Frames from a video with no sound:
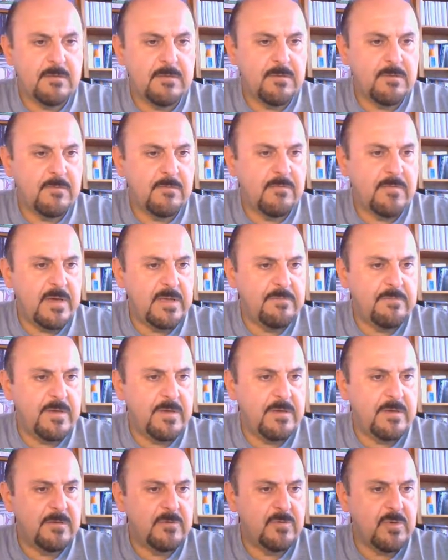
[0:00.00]
when we
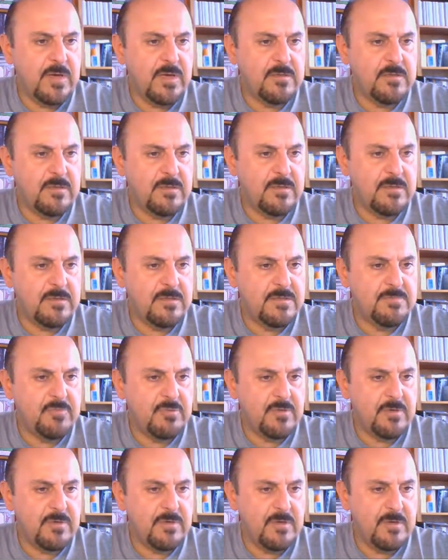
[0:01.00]
run this
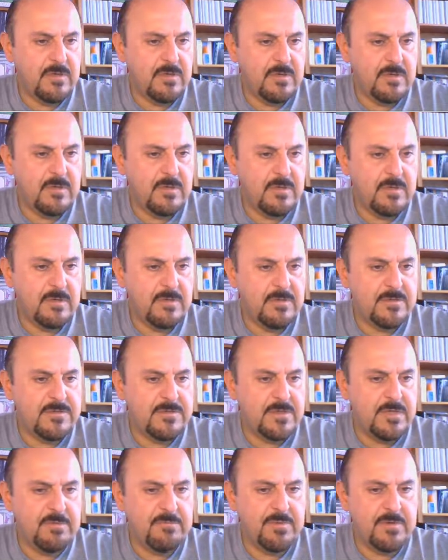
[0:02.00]
this
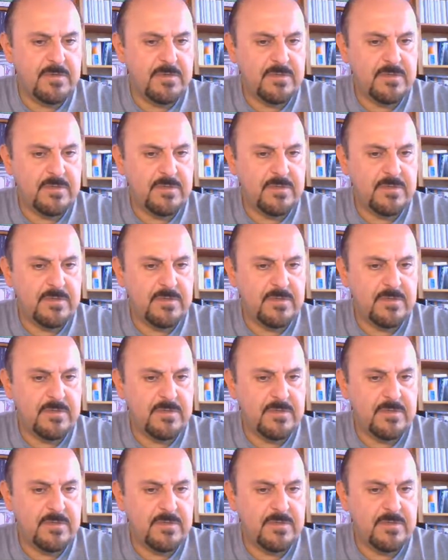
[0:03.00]
snippet,